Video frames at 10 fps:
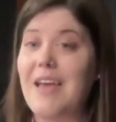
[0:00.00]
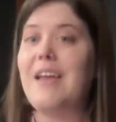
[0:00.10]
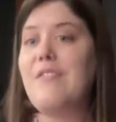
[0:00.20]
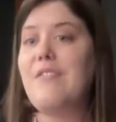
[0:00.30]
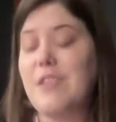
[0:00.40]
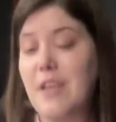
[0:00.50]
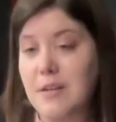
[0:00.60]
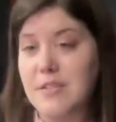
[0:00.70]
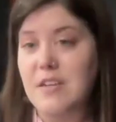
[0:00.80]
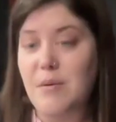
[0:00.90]
and having the
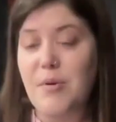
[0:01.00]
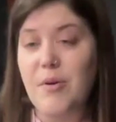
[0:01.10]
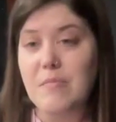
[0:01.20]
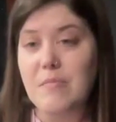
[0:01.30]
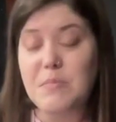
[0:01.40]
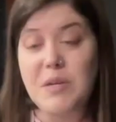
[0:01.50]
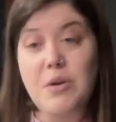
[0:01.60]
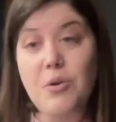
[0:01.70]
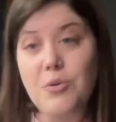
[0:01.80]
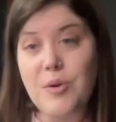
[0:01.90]
ensemble programs be
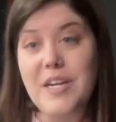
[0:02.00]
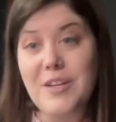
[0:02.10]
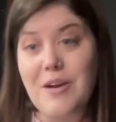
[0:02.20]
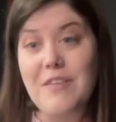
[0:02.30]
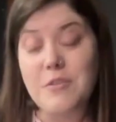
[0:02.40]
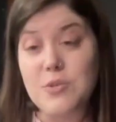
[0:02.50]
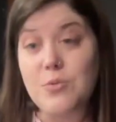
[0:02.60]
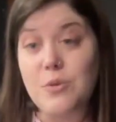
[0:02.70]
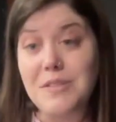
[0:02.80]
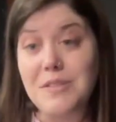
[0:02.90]
co-curricular after
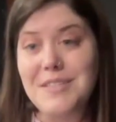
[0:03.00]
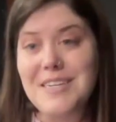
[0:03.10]
school.